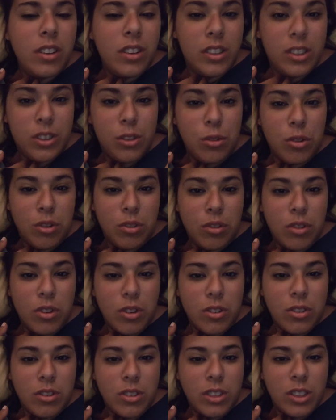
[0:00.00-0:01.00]
a sore
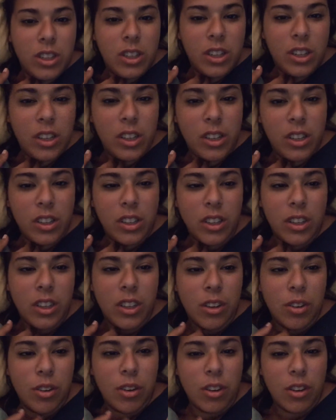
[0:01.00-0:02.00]
throat,
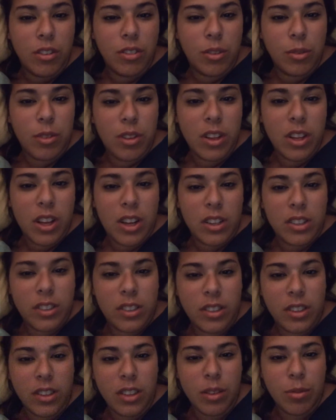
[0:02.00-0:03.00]
like you heard from the
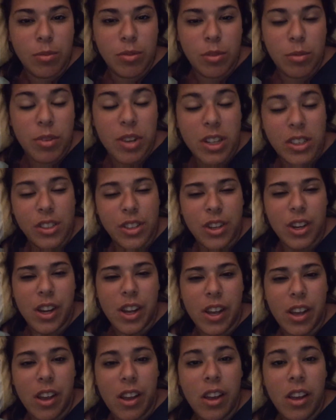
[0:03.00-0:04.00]
last clip from
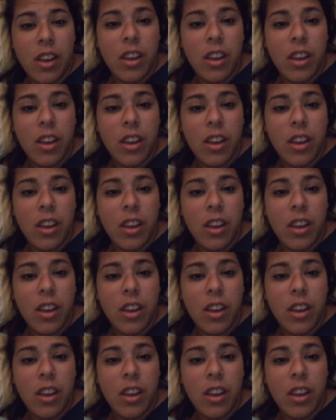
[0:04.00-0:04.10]
yesterday.